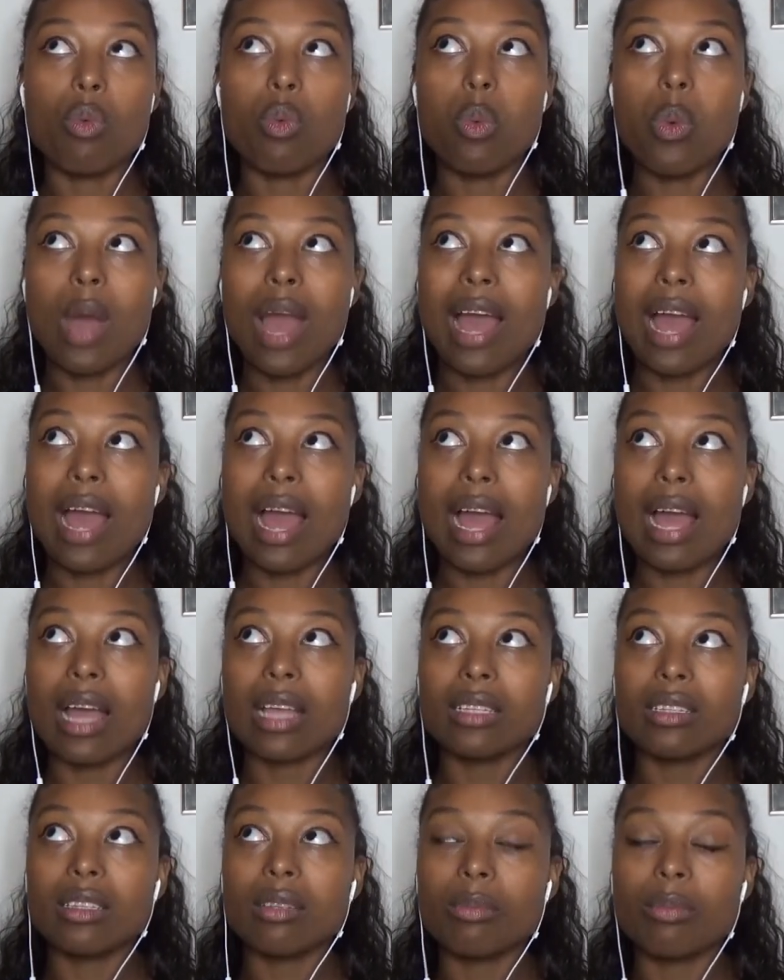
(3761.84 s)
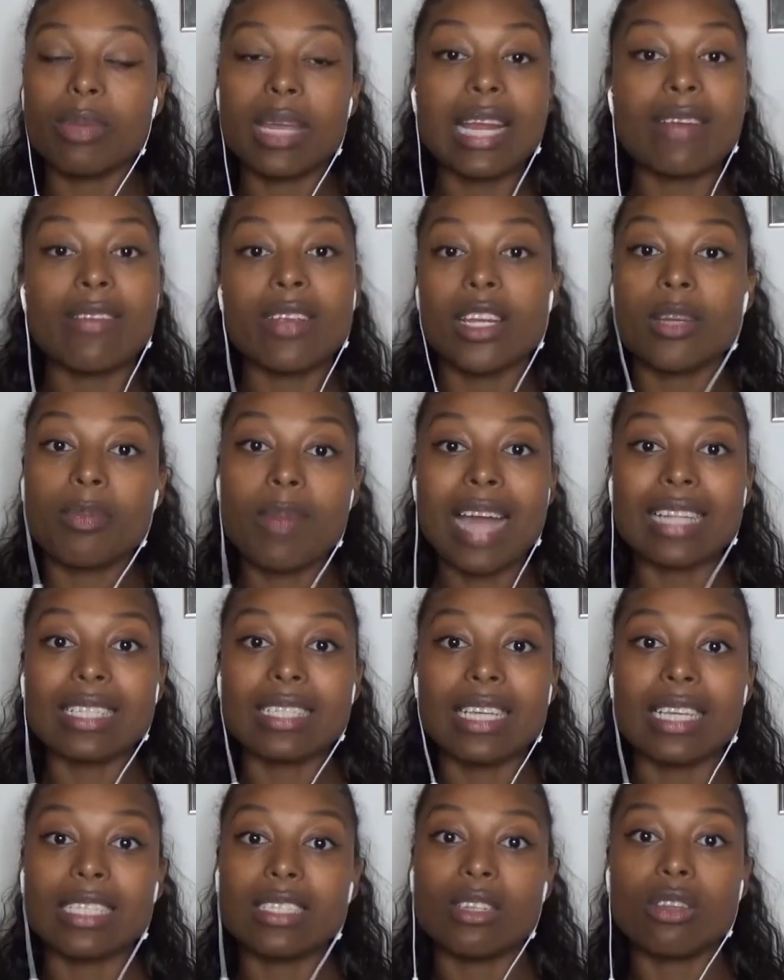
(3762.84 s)
wear period
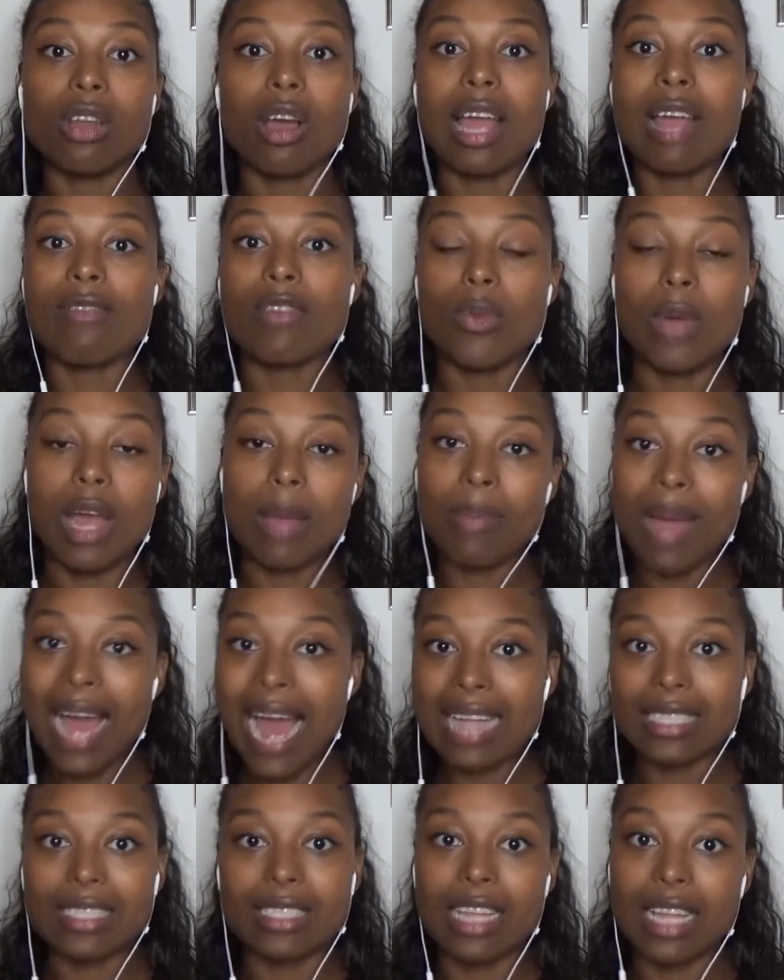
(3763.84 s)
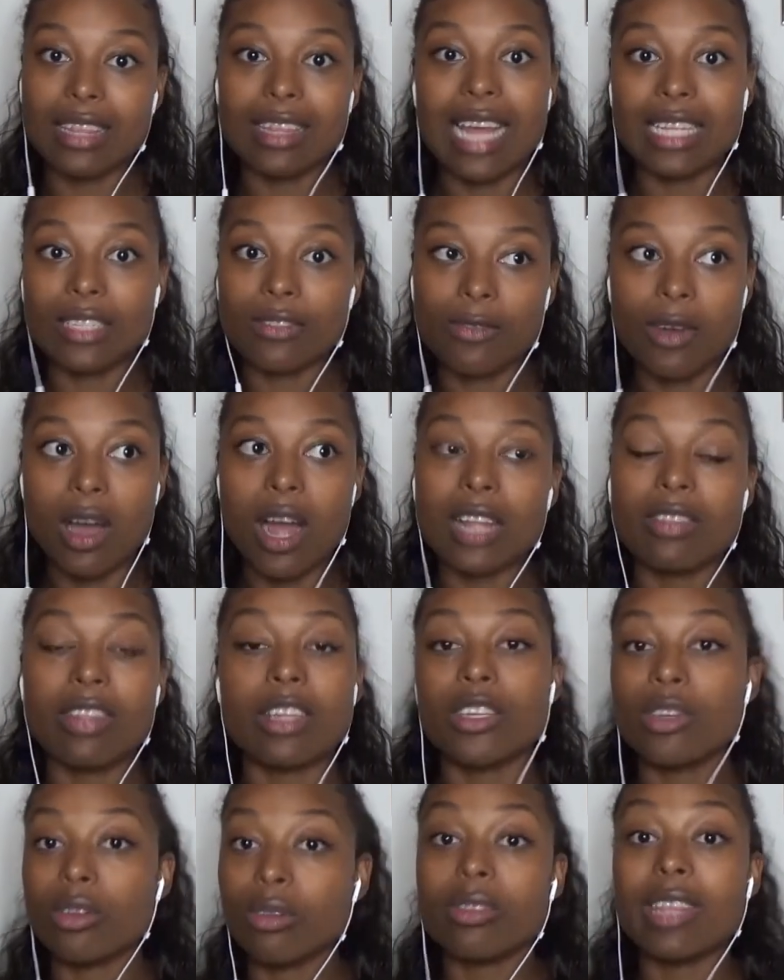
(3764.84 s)
panties and not ever wear pads, then that's
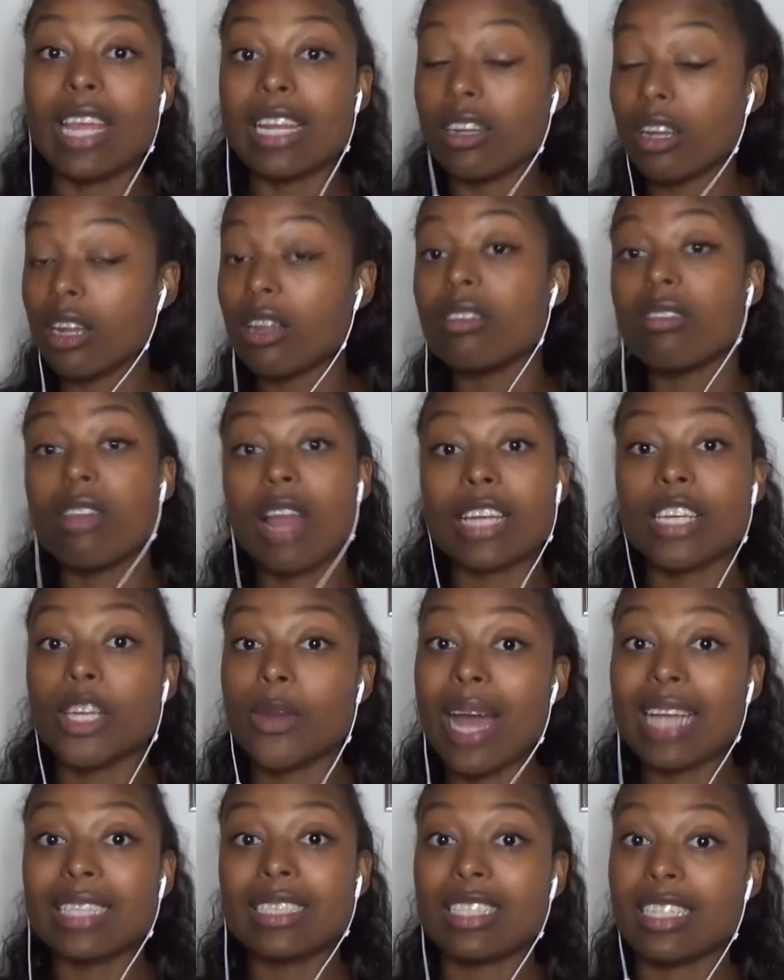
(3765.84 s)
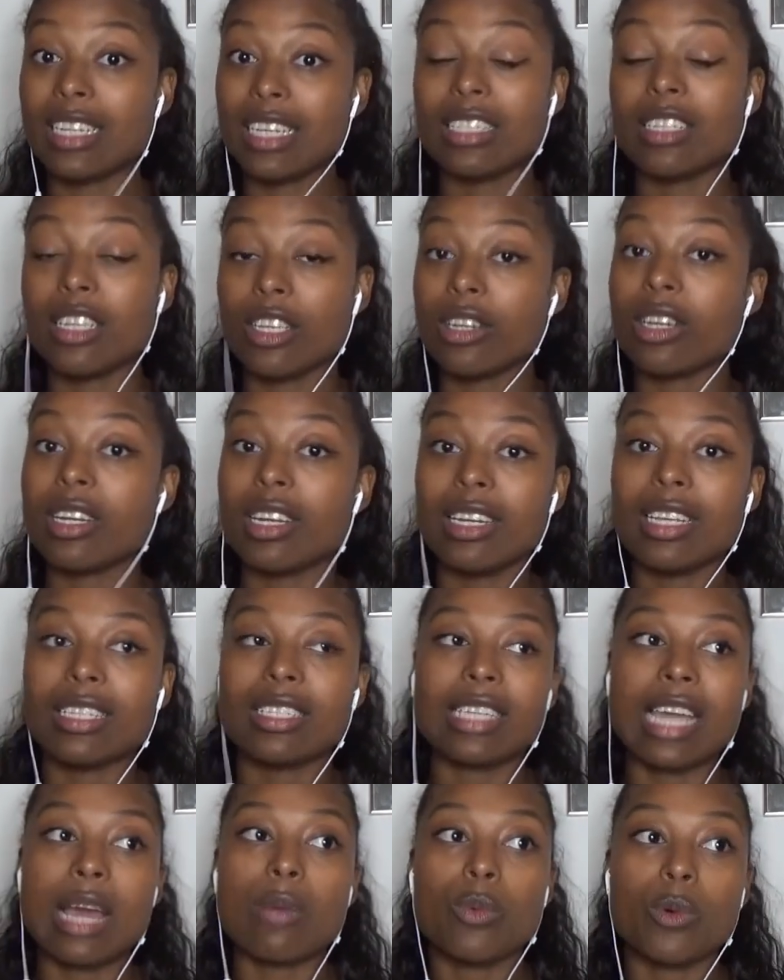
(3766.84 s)
fine. Then like you asked Anissa, you're going to
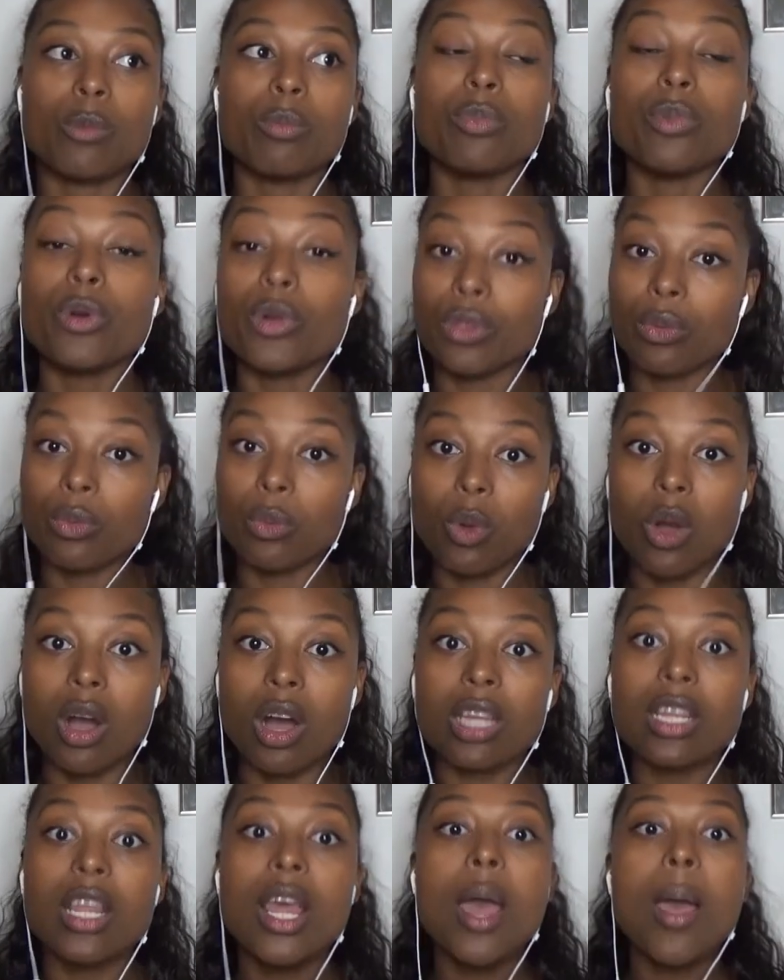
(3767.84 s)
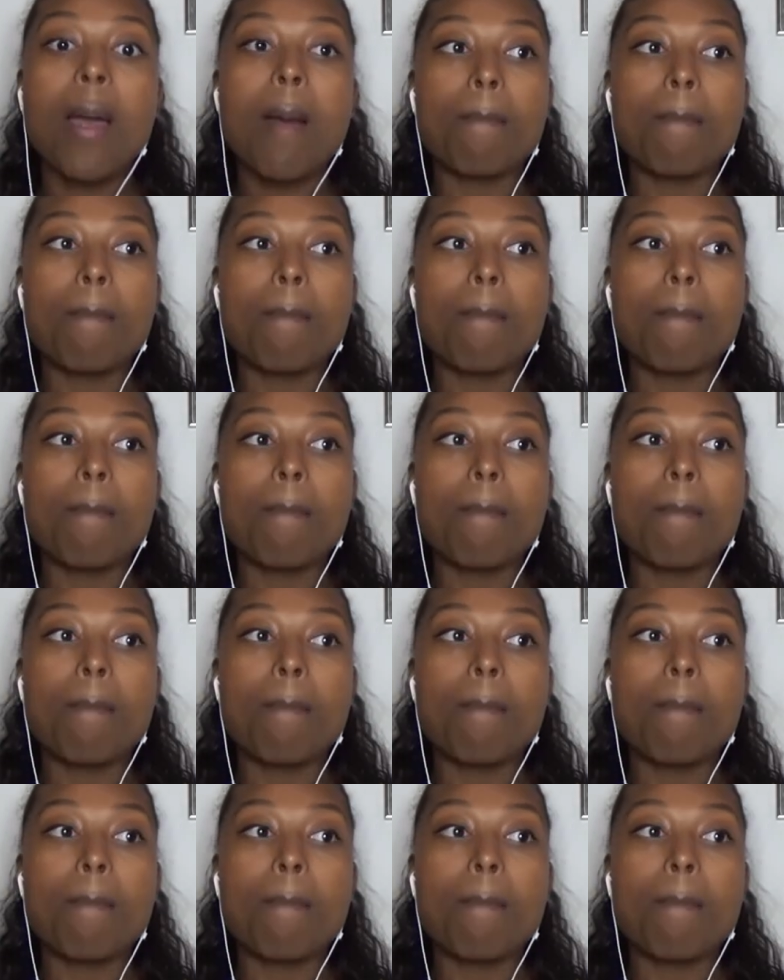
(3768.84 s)
need to get more than one.